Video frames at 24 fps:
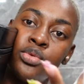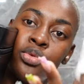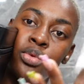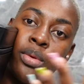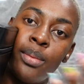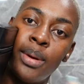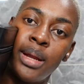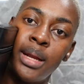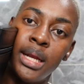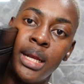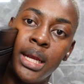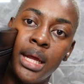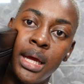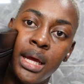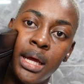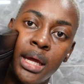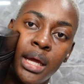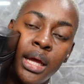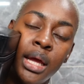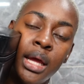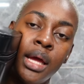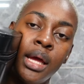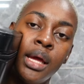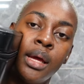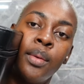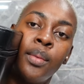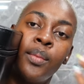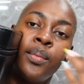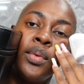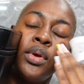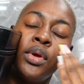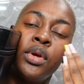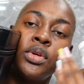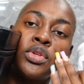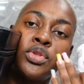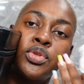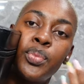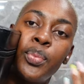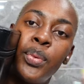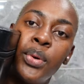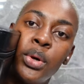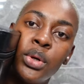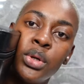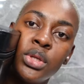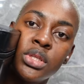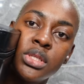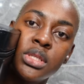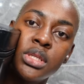one, your
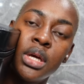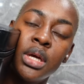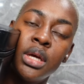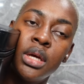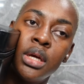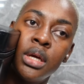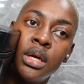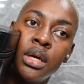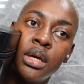sponge,